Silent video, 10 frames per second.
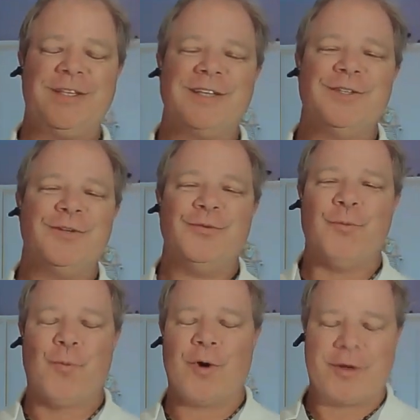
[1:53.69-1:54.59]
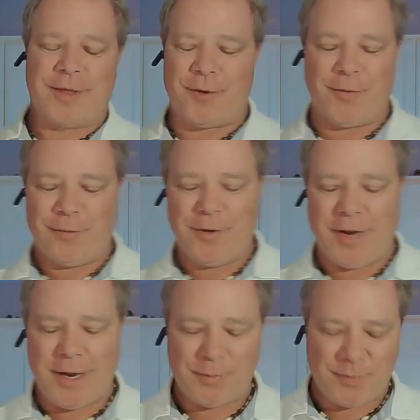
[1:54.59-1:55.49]
doesn't work that way.
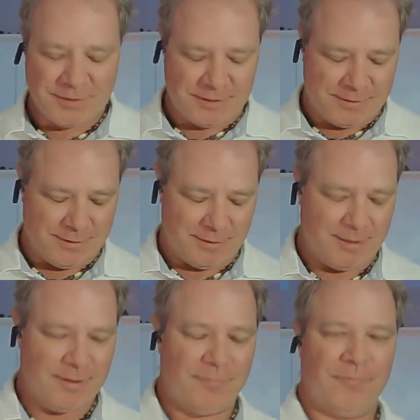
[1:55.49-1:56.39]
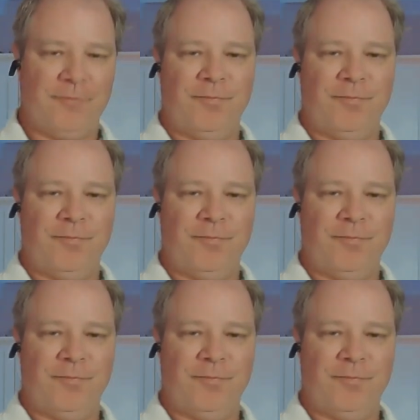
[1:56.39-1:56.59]
What happens is that the